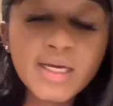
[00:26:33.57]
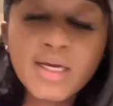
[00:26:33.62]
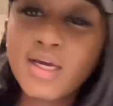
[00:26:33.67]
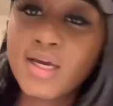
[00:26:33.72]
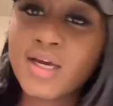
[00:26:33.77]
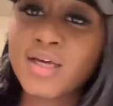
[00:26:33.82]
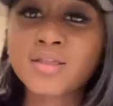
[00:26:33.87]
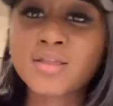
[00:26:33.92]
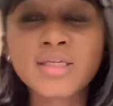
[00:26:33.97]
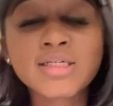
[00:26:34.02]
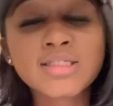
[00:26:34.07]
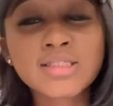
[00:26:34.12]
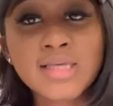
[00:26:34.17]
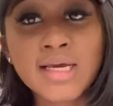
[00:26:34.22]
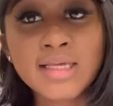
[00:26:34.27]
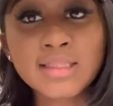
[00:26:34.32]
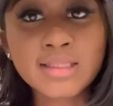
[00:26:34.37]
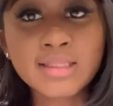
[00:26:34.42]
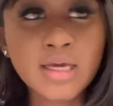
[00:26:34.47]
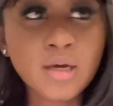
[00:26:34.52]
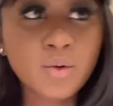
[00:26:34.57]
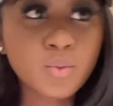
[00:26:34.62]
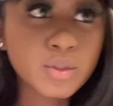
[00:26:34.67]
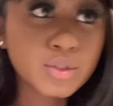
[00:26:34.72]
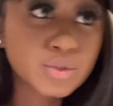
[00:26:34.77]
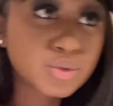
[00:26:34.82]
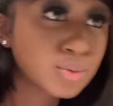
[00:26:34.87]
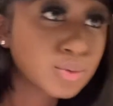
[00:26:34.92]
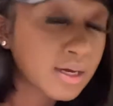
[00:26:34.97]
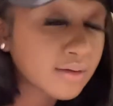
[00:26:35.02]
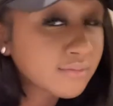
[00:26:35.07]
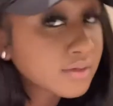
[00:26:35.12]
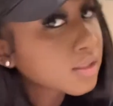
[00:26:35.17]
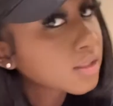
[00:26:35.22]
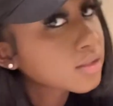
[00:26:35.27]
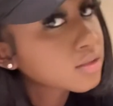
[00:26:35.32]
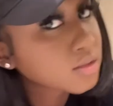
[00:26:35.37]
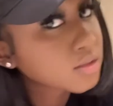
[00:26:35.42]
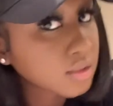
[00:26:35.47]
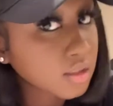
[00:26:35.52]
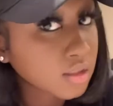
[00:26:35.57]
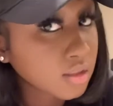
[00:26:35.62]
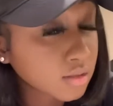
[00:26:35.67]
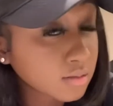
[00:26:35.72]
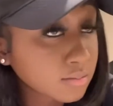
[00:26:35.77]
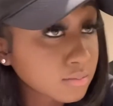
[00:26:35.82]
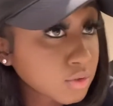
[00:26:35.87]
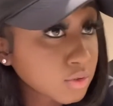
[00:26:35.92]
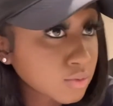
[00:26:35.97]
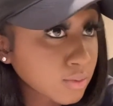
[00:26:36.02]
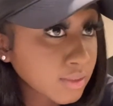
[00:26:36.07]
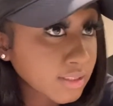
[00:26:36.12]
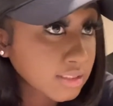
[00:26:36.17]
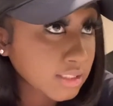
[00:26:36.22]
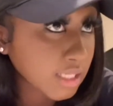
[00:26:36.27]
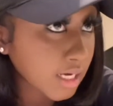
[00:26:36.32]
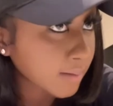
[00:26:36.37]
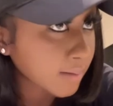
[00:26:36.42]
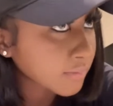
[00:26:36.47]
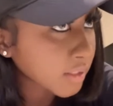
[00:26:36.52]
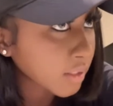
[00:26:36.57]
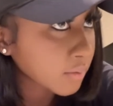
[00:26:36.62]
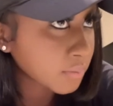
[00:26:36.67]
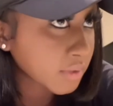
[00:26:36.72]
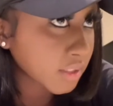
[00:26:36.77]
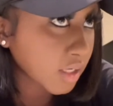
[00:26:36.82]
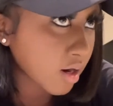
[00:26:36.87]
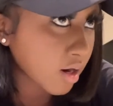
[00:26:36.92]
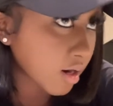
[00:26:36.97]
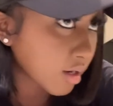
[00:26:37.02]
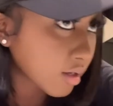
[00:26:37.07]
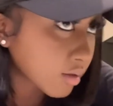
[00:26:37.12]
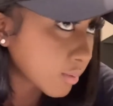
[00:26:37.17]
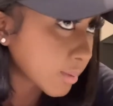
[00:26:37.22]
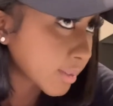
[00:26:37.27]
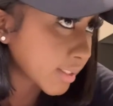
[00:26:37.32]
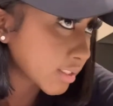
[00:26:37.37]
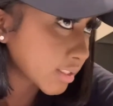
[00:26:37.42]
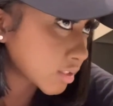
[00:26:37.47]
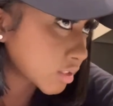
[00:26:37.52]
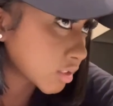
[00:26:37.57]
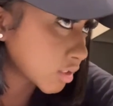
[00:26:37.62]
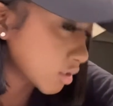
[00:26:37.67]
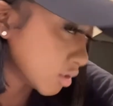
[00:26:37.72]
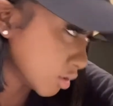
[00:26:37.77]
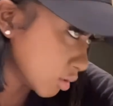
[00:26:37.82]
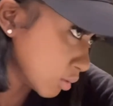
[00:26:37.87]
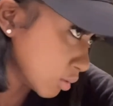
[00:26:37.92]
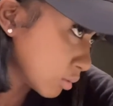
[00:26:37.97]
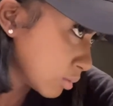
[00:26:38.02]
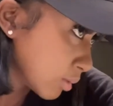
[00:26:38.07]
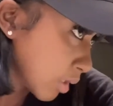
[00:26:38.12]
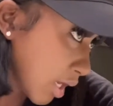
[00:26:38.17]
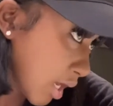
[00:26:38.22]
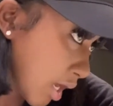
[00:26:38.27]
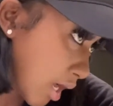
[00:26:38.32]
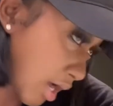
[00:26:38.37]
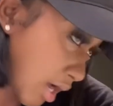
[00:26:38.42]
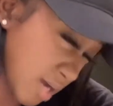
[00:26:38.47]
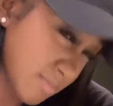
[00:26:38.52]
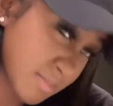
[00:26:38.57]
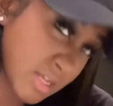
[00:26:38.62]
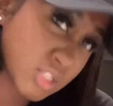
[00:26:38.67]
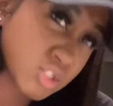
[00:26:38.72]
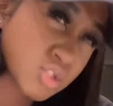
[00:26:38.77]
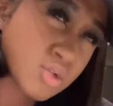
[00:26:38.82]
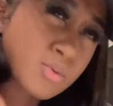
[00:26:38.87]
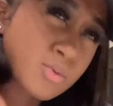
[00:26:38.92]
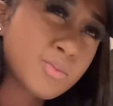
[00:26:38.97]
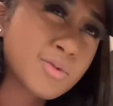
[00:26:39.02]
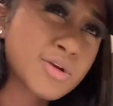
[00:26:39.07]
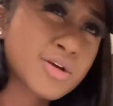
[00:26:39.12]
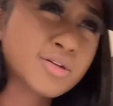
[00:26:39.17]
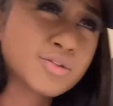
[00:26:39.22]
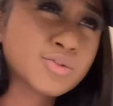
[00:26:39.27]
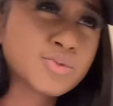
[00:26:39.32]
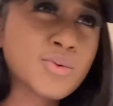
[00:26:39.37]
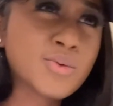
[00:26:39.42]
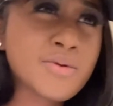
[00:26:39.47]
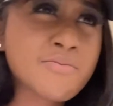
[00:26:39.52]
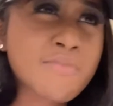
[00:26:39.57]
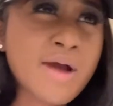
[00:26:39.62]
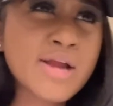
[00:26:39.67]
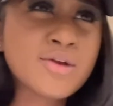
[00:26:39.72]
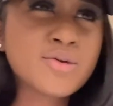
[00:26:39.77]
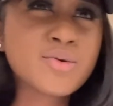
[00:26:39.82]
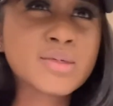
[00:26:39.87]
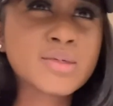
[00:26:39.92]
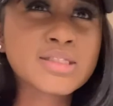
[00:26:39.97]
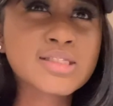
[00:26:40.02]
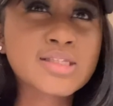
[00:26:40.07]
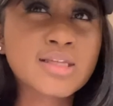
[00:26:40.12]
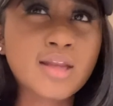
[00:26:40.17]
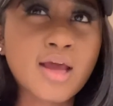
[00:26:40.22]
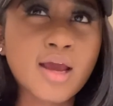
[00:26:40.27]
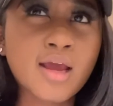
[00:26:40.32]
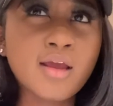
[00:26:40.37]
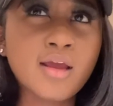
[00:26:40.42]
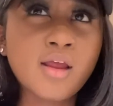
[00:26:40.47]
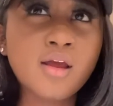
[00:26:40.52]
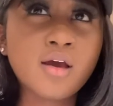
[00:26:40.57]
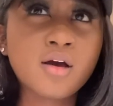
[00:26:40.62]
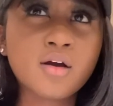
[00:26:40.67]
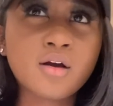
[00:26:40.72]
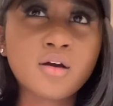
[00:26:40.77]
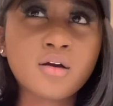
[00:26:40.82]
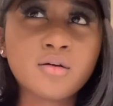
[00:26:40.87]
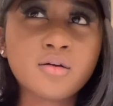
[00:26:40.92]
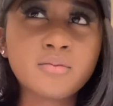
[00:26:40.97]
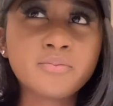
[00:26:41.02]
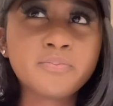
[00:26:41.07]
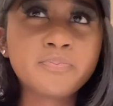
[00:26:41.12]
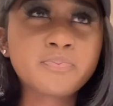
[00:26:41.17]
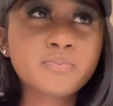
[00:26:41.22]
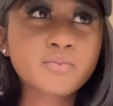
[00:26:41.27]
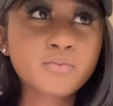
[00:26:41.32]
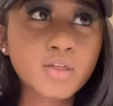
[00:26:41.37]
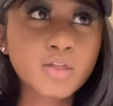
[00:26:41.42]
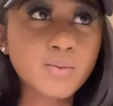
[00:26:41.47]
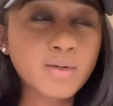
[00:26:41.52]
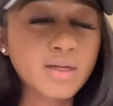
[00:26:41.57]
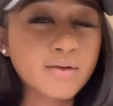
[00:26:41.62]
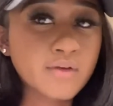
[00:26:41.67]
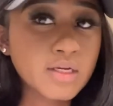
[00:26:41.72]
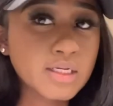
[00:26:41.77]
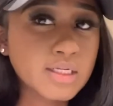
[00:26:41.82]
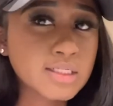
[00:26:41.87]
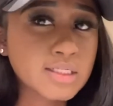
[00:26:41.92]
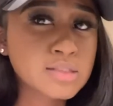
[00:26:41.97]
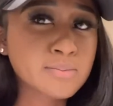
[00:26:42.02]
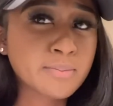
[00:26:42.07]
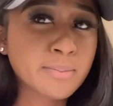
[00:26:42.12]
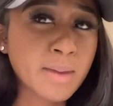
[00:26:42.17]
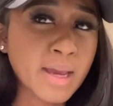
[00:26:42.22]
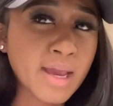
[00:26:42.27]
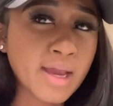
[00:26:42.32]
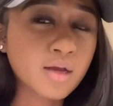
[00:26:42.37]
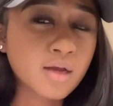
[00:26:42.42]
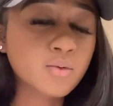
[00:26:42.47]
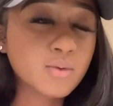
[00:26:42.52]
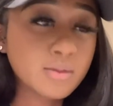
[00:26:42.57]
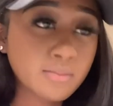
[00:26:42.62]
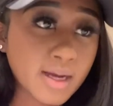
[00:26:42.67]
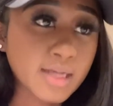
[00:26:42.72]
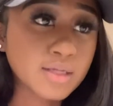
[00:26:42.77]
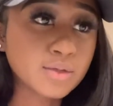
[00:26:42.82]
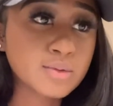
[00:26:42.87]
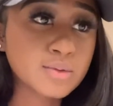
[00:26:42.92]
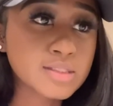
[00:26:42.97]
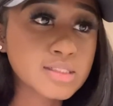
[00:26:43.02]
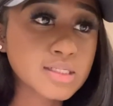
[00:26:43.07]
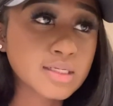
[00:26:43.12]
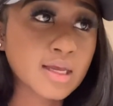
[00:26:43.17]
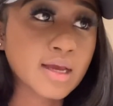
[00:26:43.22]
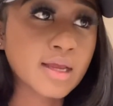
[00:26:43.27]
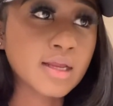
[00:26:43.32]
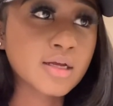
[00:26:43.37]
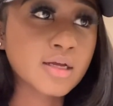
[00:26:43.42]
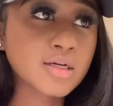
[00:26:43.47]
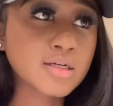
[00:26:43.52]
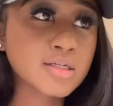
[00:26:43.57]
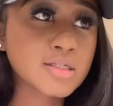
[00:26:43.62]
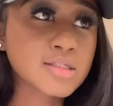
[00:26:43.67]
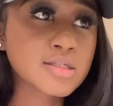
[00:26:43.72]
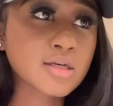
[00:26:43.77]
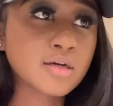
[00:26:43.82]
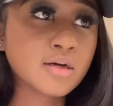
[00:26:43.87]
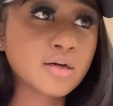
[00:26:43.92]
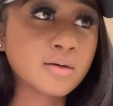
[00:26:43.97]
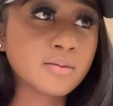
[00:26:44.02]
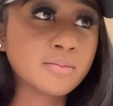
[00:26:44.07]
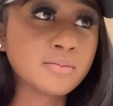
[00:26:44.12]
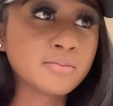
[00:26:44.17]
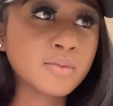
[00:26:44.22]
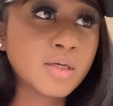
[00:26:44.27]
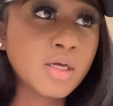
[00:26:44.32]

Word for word: and things like that. We do have another um, story time that we are going to do. I'm not sure when we're going to do it. We might do it tonight. Um, whenever he gets back, we might do it tonight because um,